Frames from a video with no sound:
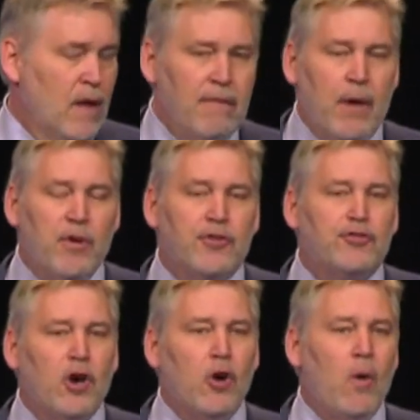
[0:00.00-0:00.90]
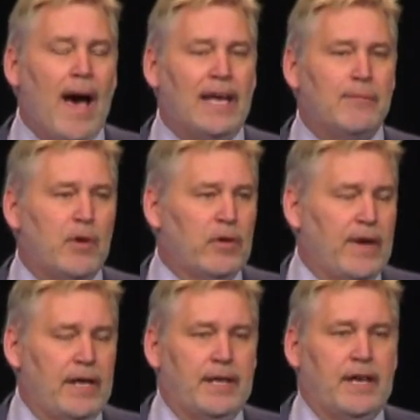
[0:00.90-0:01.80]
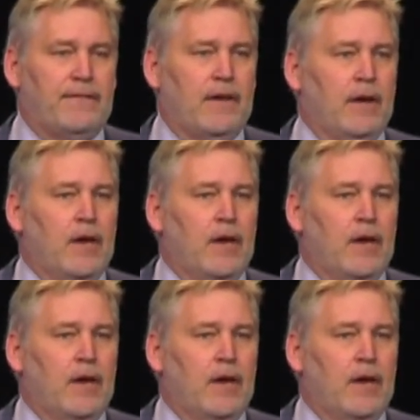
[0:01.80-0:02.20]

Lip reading: They were so highly motivated to get the